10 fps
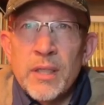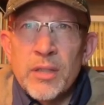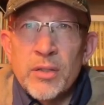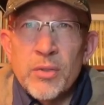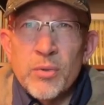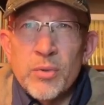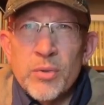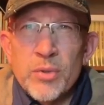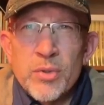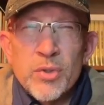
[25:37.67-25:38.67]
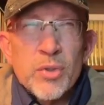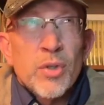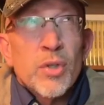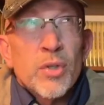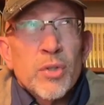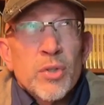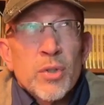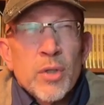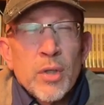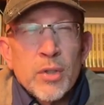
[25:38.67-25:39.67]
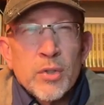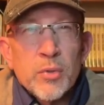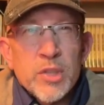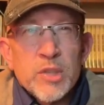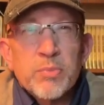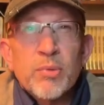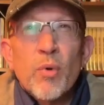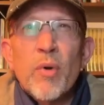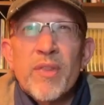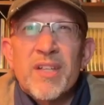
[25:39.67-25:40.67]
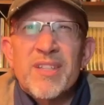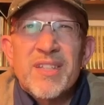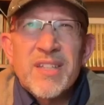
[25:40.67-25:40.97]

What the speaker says: to explore the